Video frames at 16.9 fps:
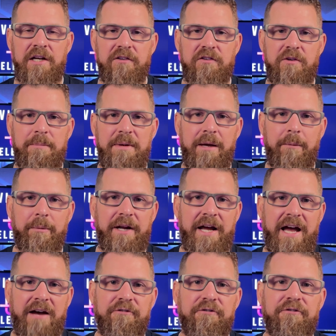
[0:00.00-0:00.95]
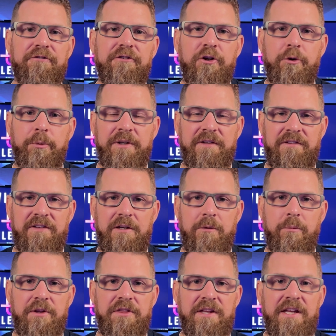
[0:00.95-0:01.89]
to be able to have fluency
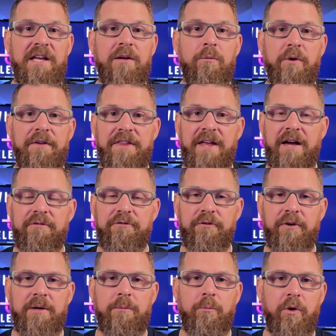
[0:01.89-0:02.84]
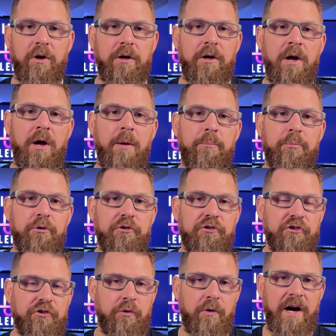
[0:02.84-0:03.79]
within what that framework
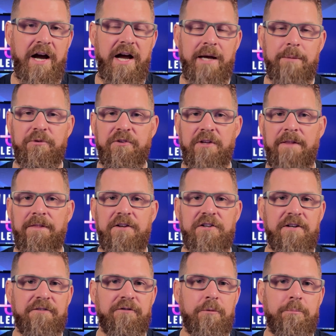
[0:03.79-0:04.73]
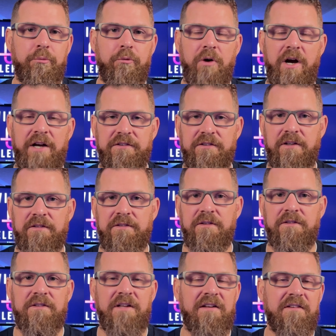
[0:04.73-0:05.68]
prescribes and the different
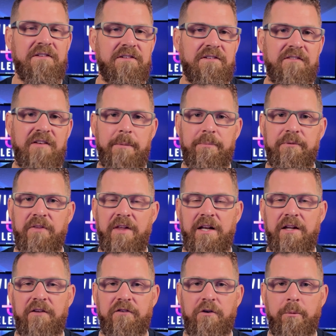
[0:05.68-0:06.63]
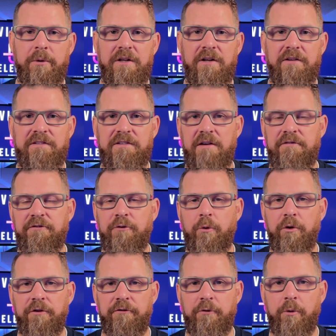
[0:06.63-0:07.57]
processes and steps that it's going to set
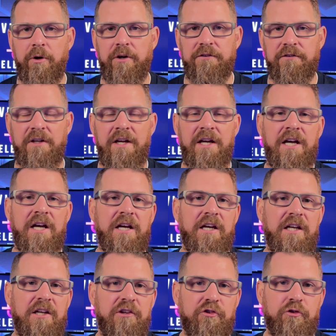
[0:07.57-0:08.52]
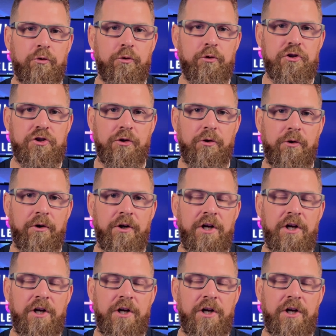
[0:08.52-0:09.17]
forth for us is crucial.